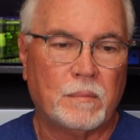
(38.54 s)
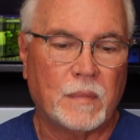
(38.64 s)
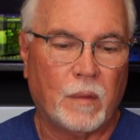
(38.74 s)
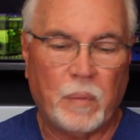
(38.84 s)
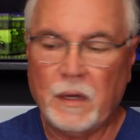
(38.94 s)

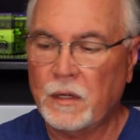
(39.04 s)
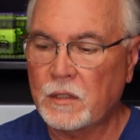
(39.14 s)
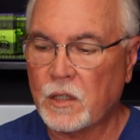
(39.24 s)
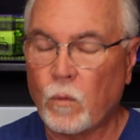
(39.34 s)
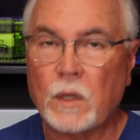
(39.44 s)

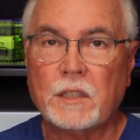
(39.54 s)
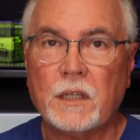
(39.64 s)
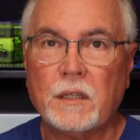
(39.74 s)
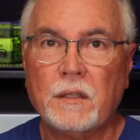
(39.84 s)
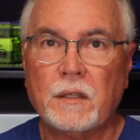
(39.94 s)
opinions on what's
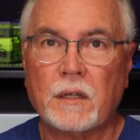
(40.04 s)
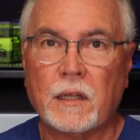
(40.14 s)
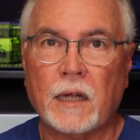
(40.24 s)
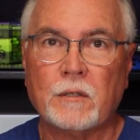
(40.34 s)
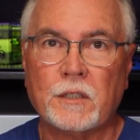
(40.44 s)
in the
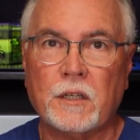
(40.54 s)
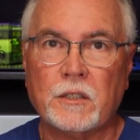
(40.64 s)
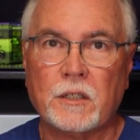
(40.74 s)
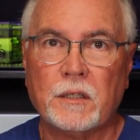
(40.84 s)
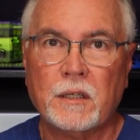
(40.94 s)
Collector's
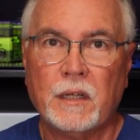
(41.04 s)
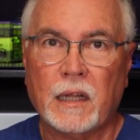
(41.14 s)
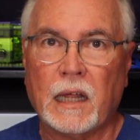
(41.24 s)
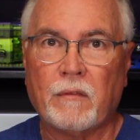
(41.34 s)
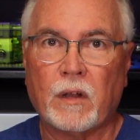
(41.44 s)
Edition
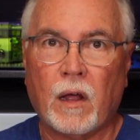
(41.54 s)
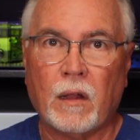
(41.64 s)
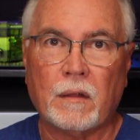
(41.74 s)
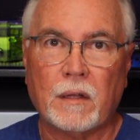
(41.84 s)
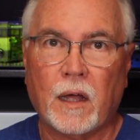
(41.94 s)
and have it
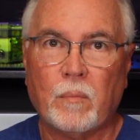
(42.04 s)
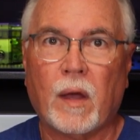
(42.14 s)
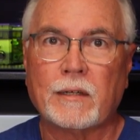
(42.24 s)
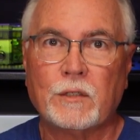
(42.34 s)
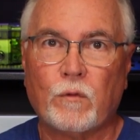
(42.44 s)
all
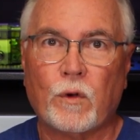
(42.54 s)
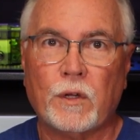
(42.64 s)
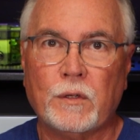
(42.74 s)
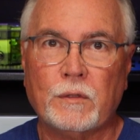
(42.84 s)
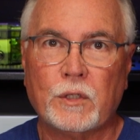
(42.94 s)
unboxed for you,